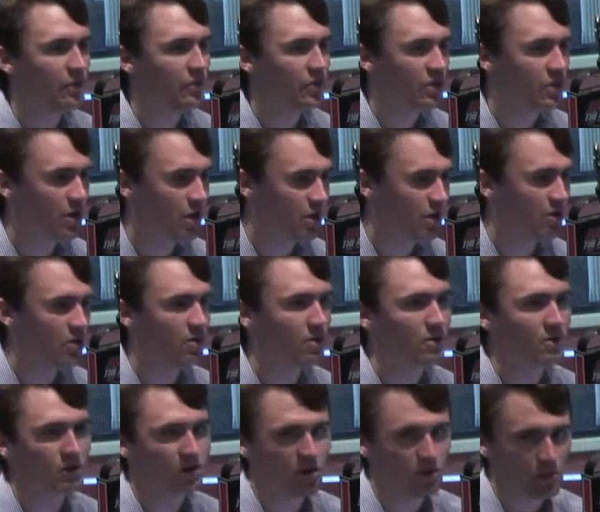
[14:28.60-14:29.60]
to younger
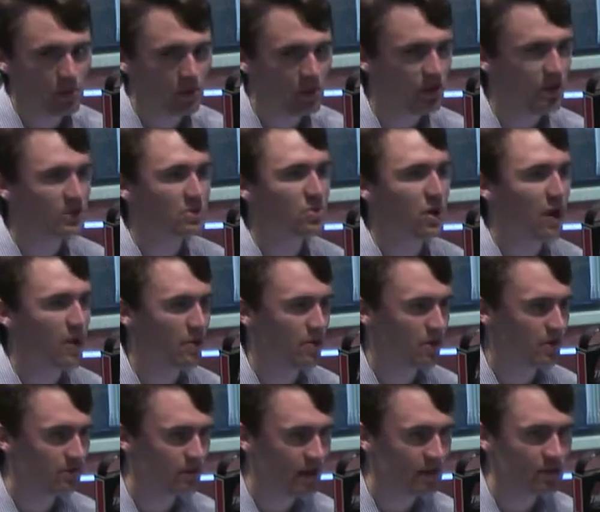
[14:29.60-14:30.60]
communities rather
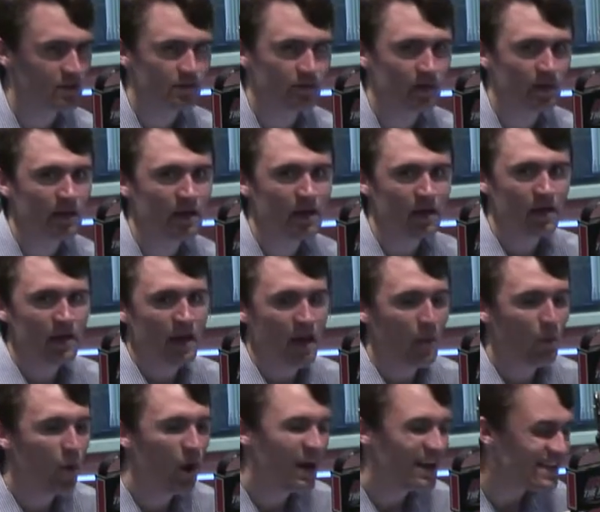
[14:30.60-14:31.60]
effectively.
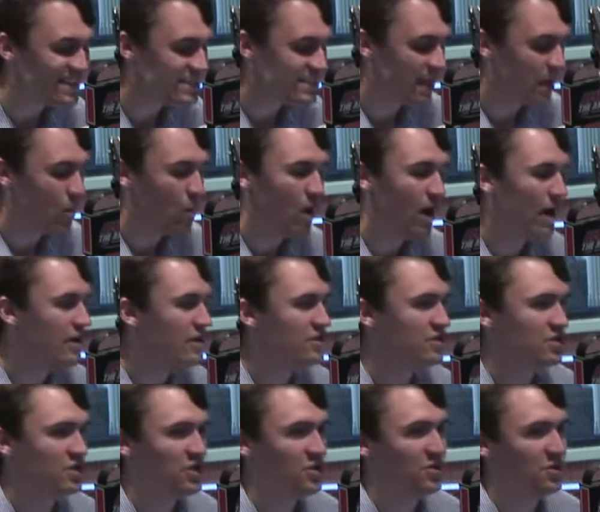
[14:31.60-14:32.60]
And why is that? Why is
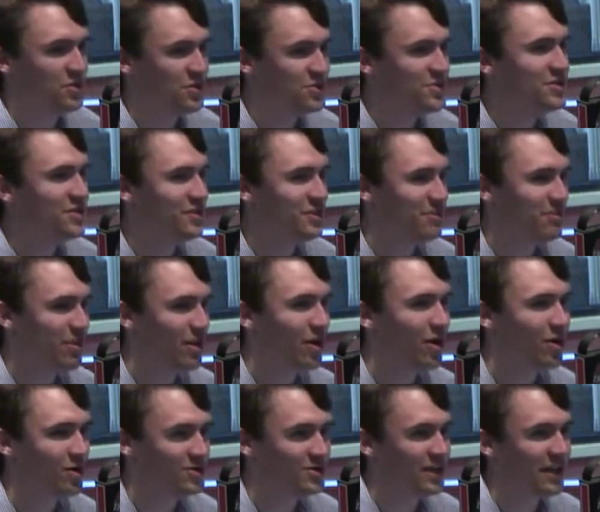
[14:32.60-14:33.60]
the Cruz and the
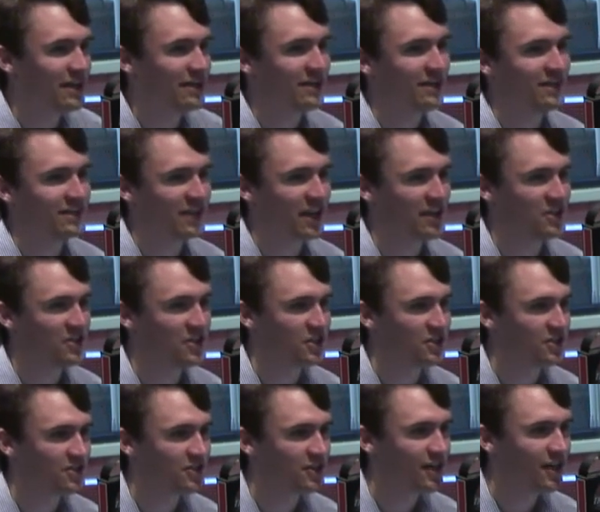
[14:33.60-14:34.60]
Pauls getting the
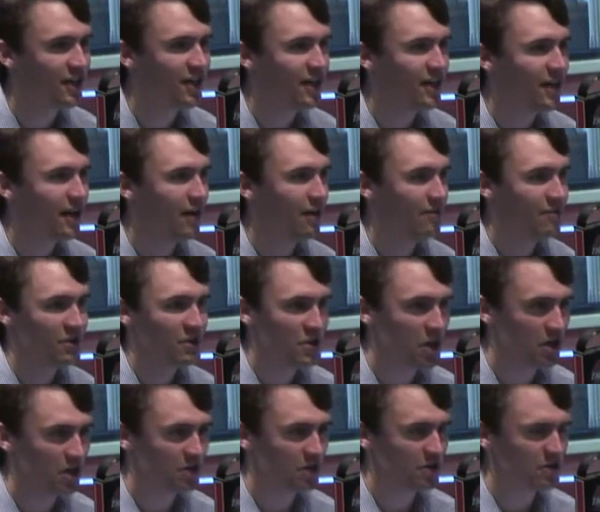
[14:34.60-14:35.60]
attentions of the
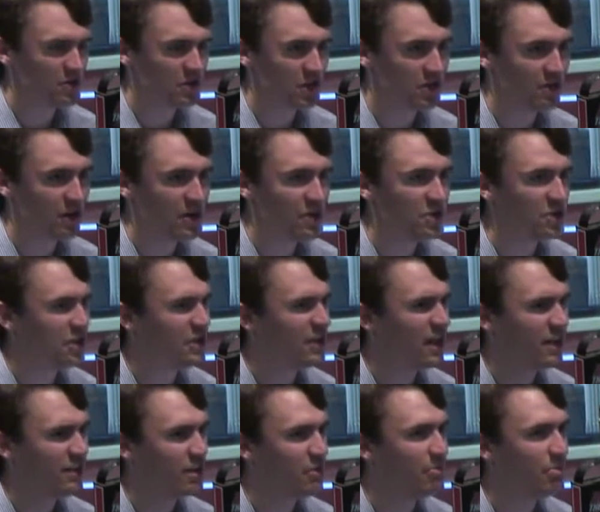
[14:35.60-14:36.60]
younger generation and
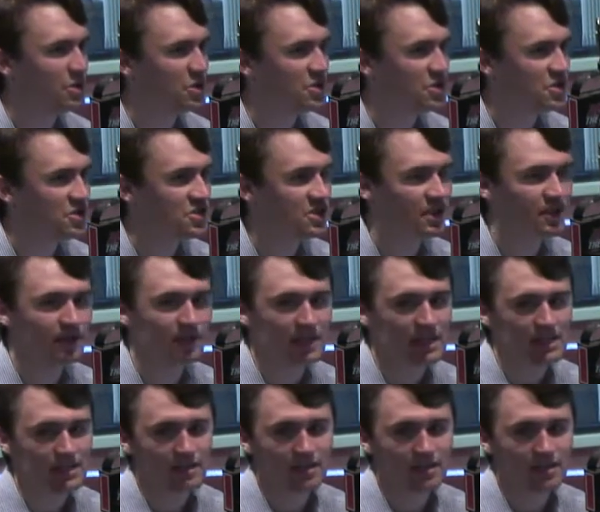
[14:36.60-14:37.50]
not the Bushes and the...